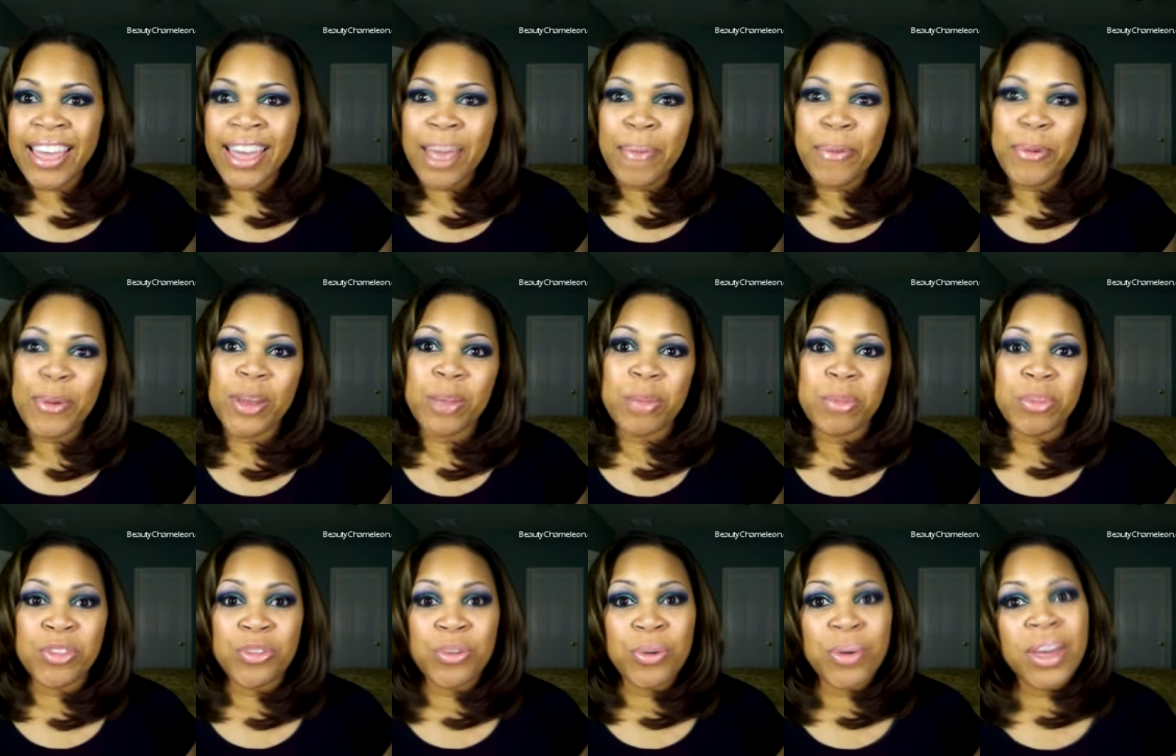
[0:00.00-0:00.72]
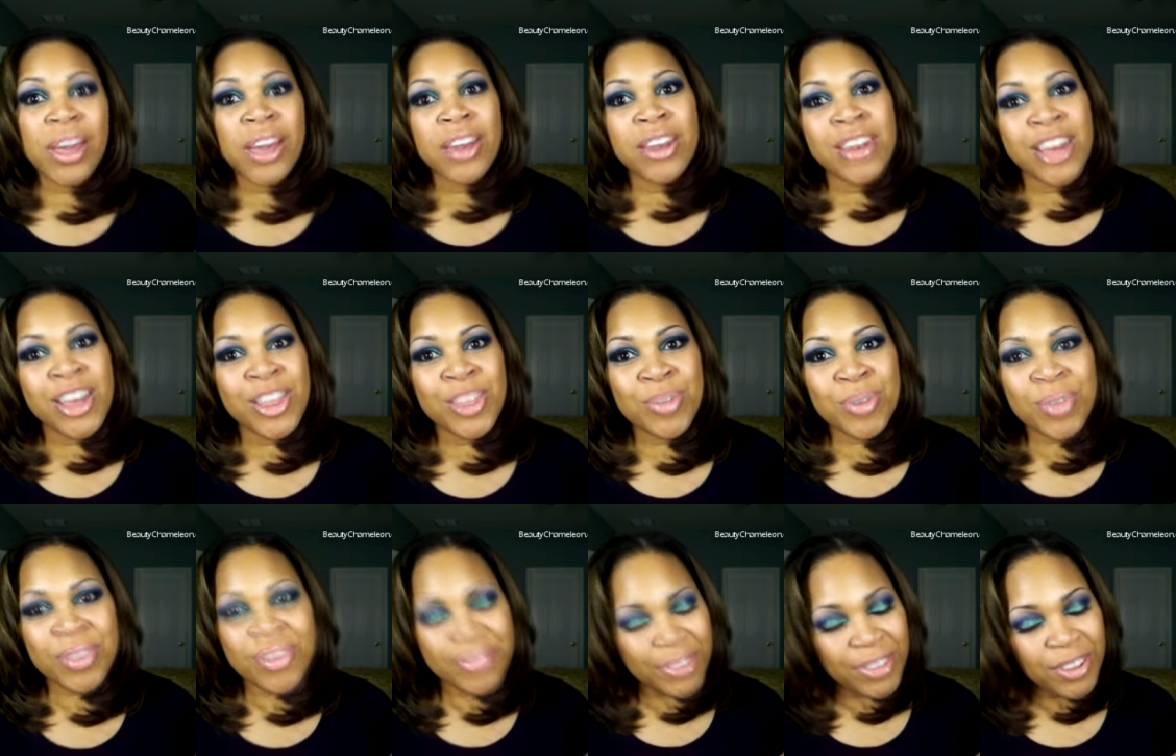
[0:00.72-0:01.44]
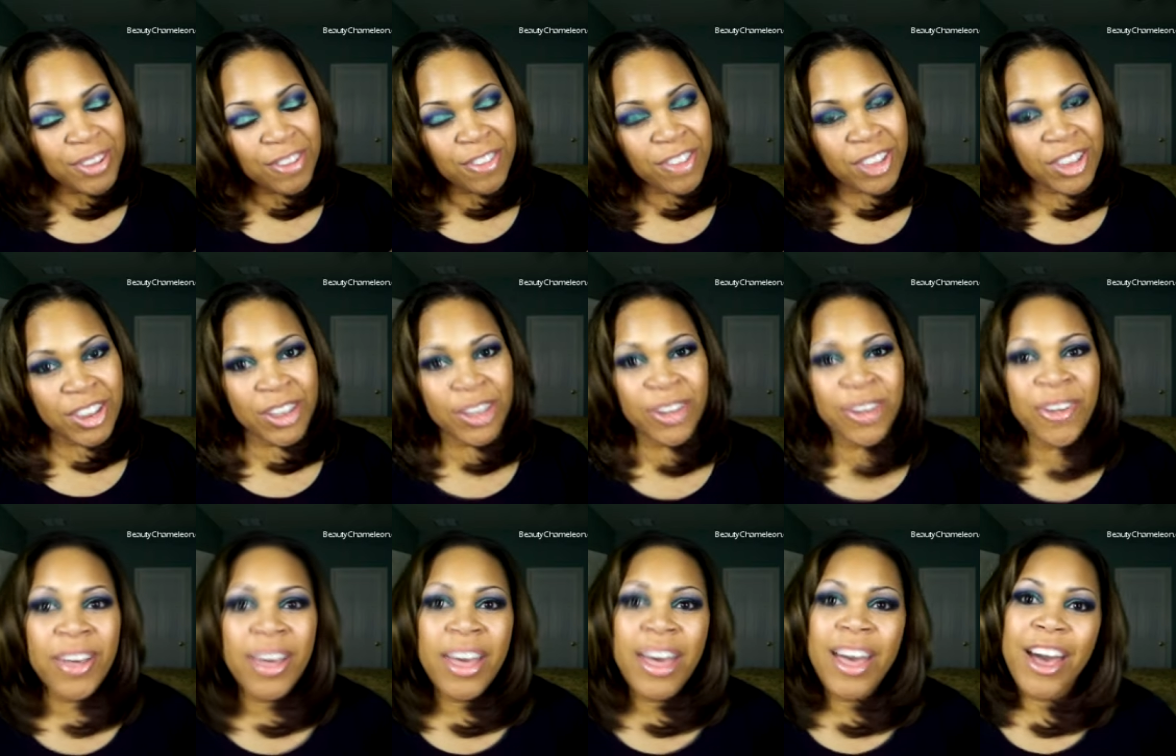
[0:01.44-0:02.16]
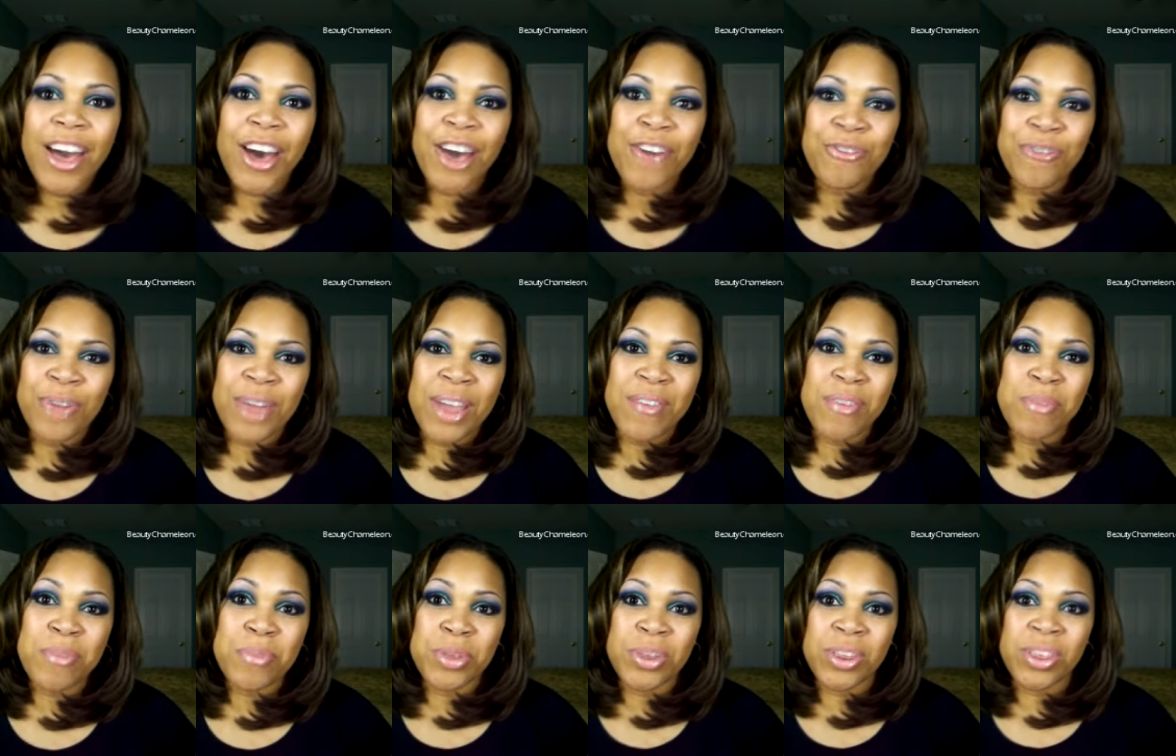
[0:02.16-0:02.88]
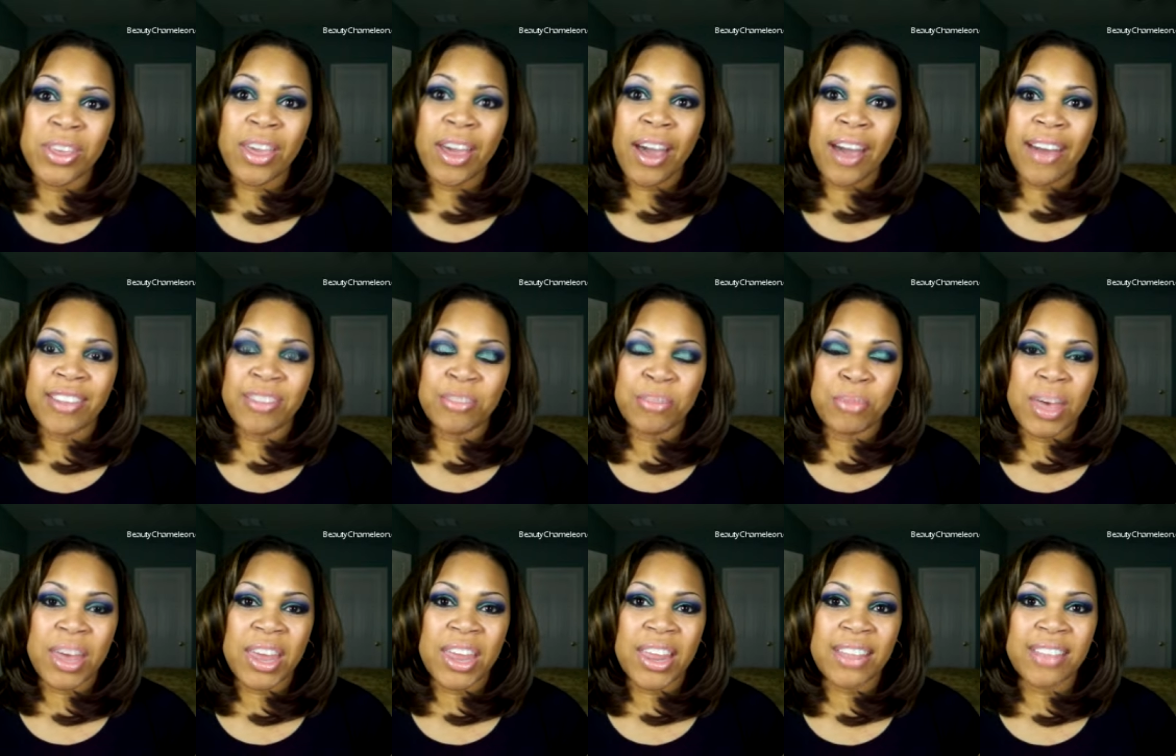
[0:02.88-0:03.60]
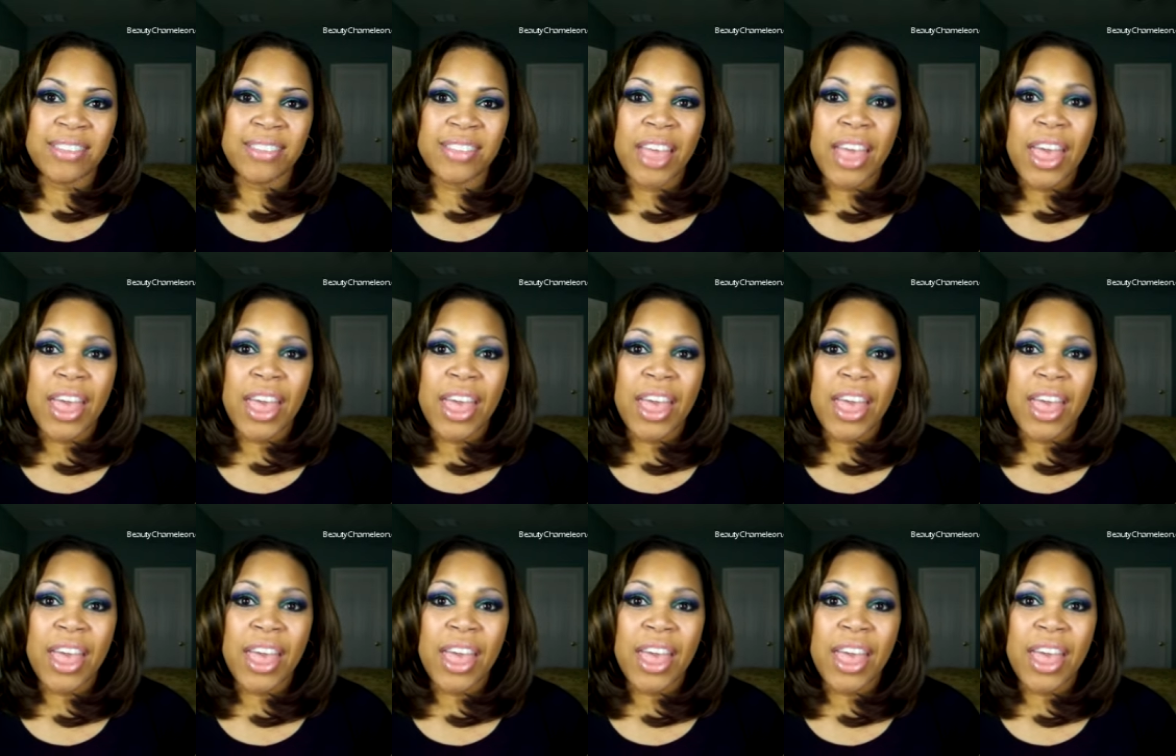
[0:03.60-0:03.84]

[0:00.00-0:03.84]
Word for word: I'm going to be doing another review video of Raving Beauty Cosmetics.